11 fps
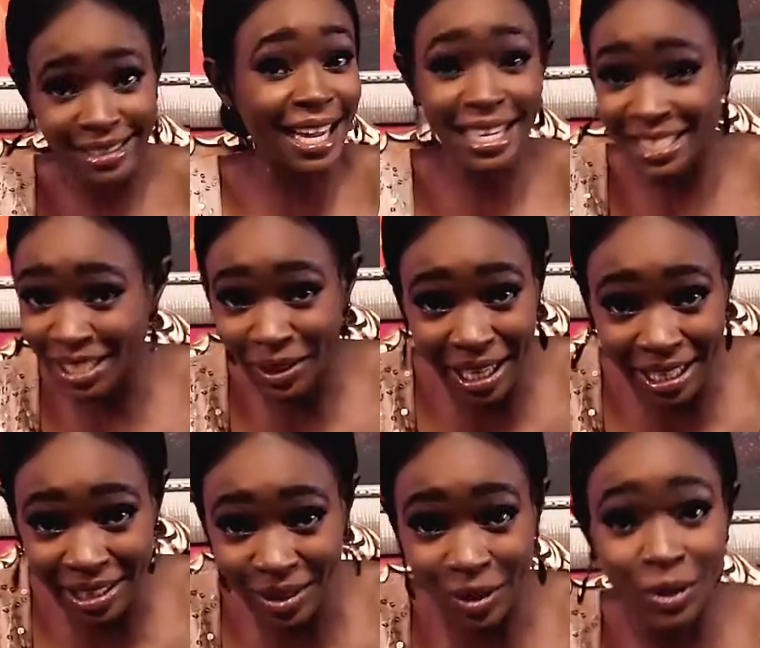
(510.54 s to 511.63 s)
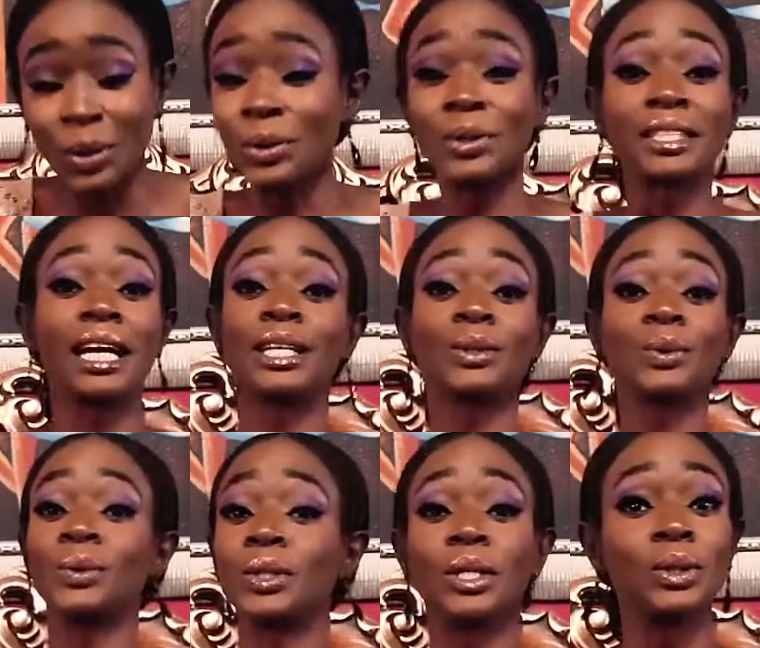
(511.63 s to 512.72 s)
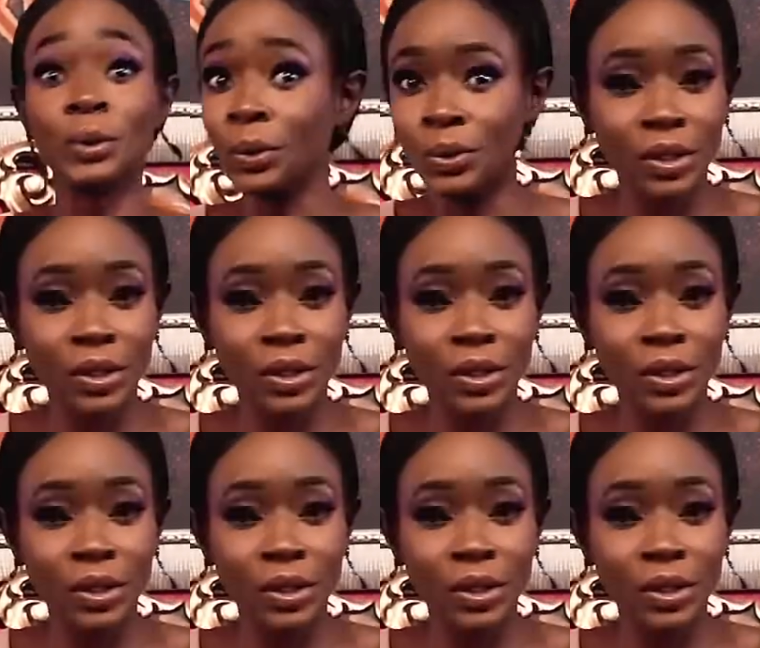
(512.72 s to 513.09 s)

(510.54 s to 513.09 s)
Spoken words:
She's not a single lady. So all those guys who think, you know,